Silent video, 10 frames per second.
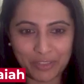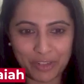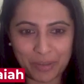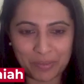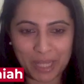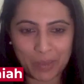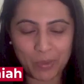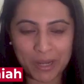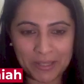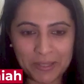from day
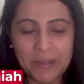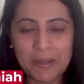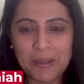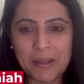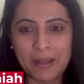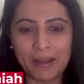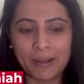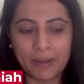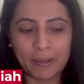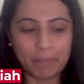one.
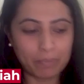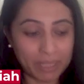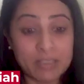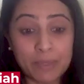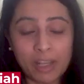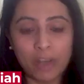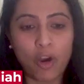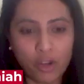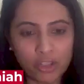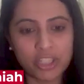But it's been a
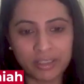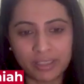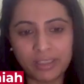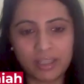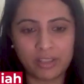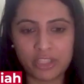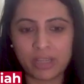long journey, Archie.